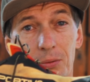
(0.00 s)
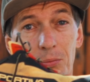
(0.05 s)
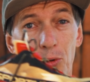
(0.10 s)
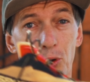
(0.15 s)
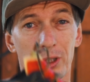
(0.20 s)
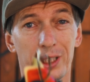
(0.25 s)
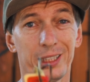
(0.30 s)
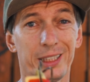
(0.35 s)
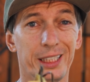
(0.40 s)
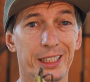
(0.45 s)

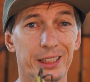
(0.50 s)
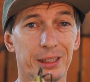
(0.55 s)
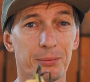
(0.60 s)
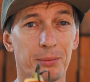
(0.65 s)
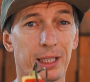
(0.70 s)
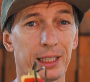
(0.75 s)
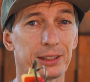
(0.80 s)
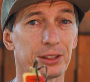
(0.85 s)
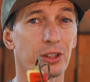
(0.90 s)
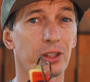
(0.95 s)
more than 80
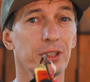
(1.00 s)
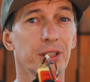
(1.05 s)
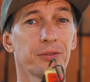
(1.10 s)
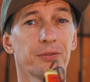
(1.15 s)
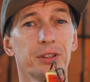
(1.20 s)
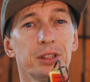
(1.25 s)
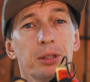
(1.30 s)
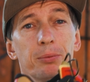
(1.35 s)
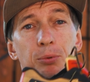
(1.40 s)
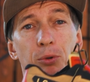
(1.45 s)
miles running
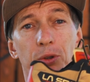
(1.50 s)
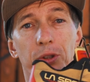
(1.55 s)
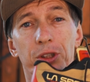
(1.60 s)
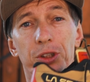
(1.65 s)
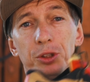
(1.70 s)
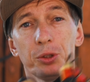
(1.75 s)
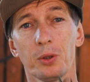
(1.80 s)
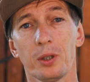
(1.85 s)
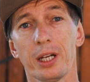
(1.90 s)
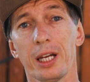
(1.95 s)
with the
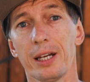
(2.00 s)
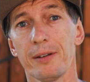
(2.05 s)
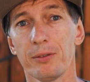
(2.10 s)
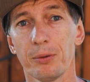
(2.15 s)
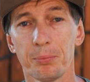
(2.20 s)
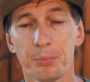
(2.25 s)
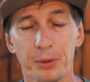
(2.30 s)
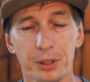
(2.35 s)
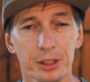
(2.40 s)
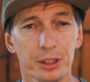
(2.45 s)
Prodigio, I have a
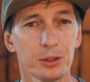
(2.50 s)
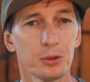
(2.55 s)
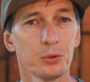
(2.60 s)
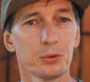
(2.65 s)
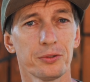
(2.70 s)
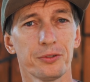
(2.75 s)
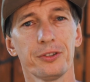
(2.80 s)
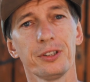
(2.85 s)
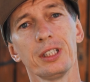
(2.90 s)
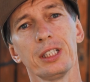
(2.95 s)
pretty
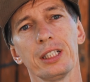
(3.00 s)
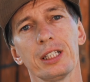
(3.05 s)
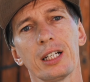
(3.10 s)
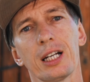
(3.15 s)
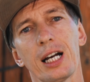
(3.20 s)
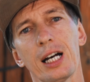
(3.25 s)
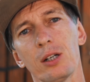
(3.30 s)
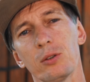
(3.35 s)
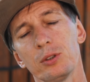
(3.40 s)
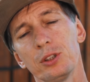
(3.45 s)
good feeling
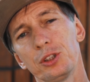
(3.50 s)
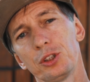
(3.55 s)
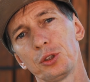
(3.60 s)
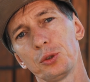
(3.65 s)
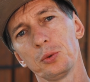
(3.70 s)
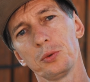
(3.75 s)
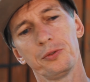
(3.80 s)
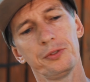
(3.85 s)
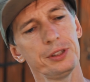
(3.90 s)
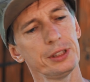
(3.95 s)
how this
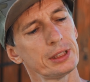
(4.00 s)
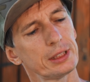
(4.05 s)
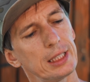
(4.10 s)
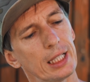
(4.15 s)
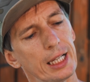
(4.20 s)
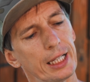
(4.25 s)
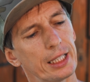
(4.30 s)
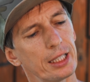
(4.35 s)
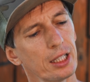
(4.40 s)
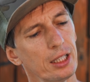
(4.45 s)
shoe feels
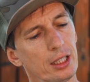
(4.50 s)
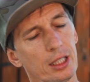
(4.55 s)
like,